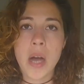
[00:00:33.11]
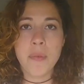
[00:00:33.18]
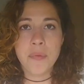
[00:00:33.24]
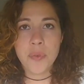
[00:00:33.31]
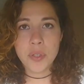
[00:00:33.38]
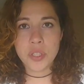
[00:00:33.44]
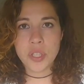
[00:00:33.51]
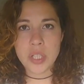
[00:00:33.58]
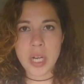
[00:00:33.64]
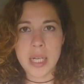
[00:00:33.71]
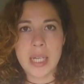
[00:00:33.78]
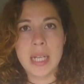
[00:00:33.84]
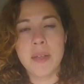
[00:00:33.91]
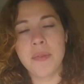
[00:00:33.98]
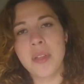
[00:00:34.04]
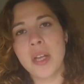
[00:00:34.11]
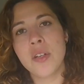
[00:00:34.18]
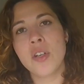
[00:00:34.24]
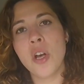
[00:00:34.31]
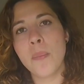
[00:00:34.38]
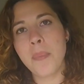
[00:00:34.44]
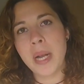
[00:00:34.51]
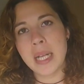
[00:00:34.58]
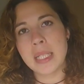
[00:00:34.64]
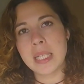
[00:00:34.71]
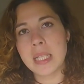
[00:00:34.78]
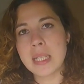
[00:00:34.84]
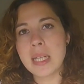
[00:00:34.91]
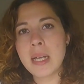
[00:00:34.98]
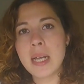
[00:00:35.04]
Unfortunately, if they're not placed
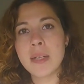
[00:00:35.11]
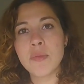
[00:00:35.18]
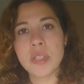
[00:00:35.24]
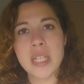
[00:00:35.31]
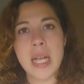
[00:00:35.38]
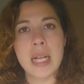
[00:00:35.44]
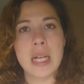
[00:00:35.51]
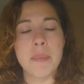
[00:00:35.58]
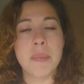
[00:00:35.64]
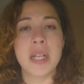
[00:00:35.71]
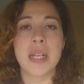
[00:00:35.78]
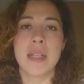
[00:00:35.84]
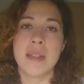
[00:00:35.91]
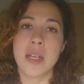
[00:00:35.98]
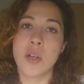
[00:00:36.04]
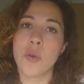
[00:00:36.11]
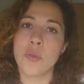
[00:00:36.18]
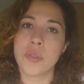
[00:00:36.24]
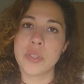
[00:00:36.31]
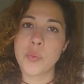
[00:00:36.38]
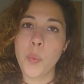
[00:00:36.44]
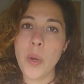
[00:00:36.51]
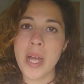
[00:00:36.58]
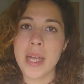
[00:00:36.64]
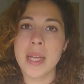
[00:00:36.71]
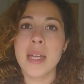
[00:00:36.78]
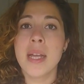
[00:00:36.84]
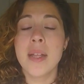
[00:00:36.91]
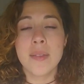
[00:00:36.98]
in the recycling bin in the correct way,